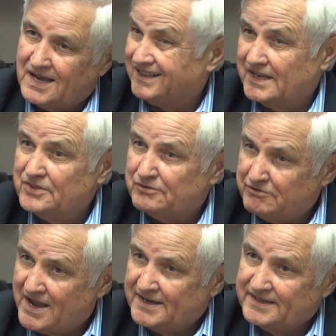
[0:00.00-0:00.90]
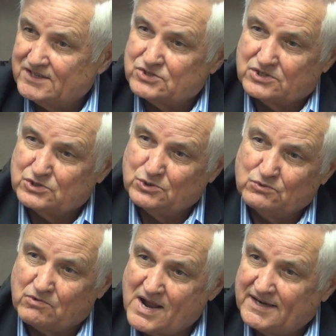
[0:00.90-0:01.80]
I led the fight against the
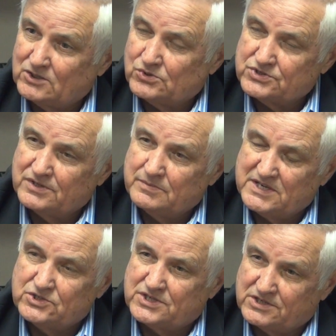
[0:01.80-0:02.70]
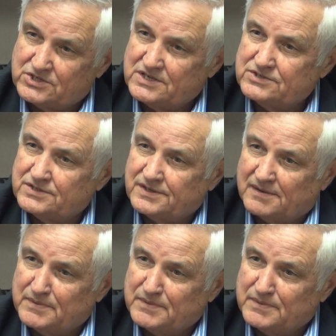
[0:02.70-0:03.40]
student radicals in the mid-60s.